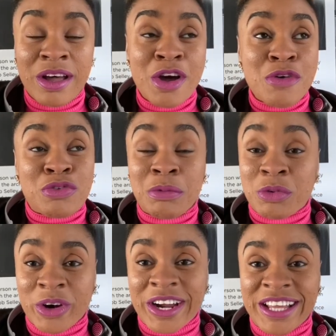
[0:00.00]
from
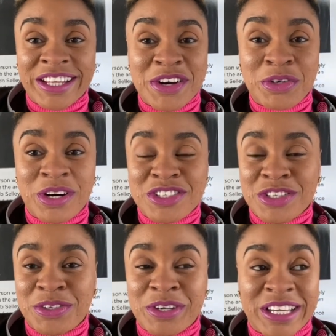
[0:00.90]
work and then go out to
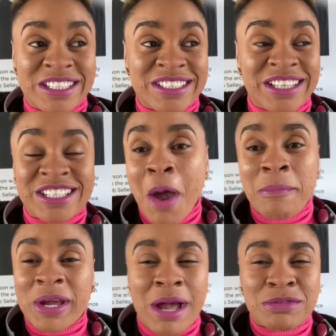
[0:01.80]
go get these things. Oh
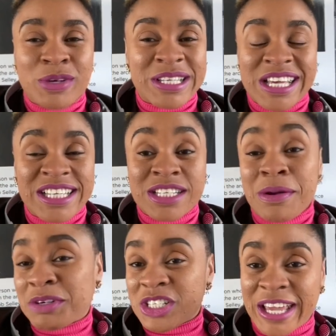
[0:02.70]
yeah, I'm so excited. So I'm
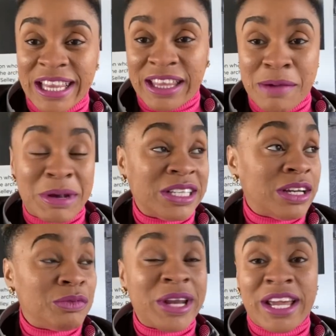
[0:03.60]
just get them and then
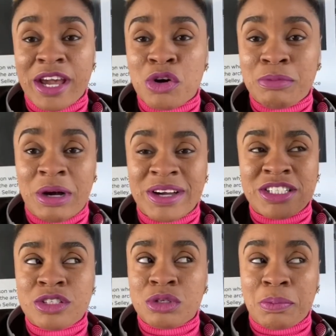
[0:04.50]
when I get home, I'll actually
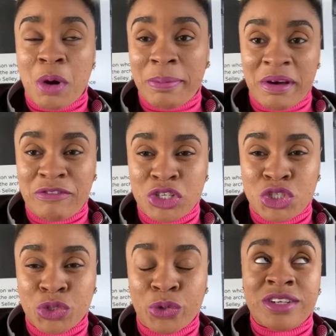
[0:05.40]
do the proper
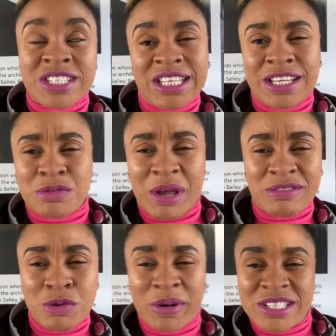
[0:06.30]
video just in case we have to
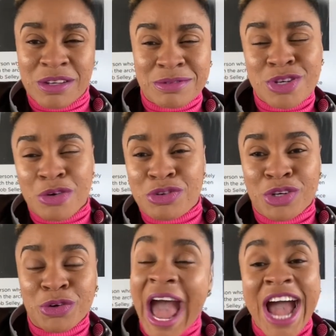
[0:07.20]
wear some stuff, you
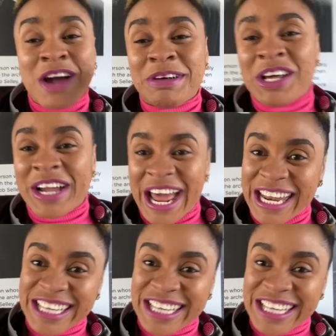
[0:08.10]
know. Come along and let's